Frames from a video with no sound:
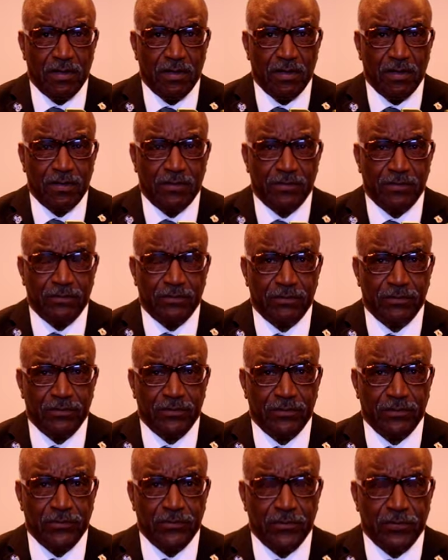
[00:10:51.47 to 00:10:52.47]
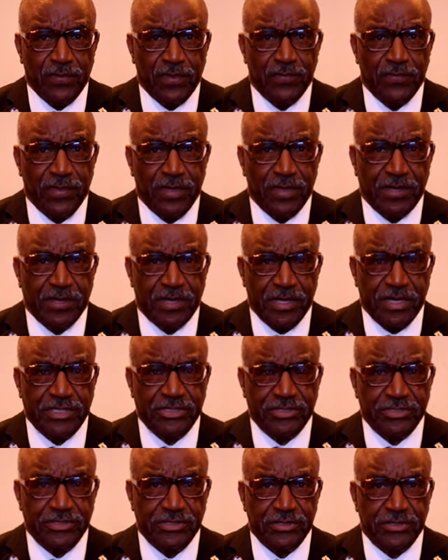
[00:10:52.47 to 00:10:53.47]
uh, you know, me being
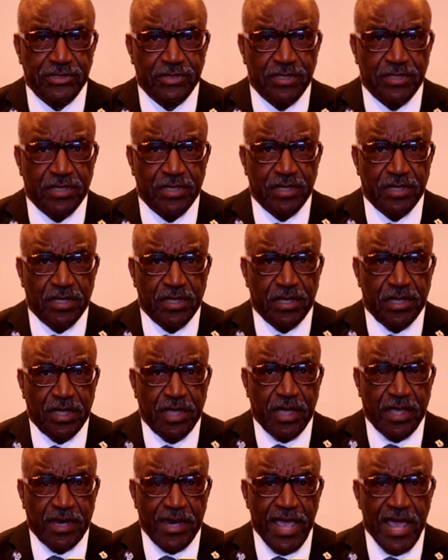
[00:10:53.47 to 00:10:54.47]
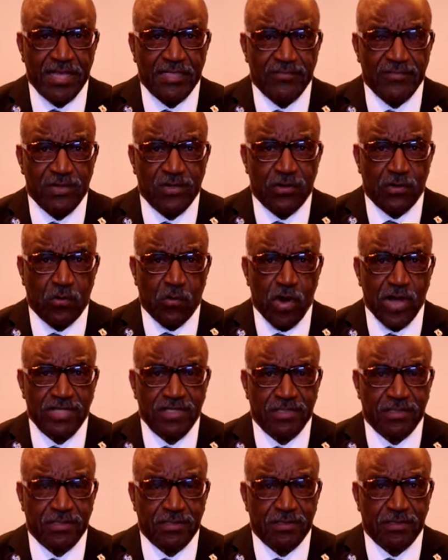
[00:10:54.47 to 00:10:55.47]
injured, and asked me the
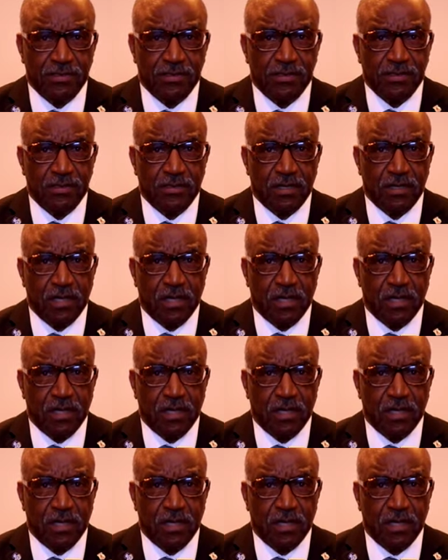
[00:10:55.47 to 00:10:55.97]
question,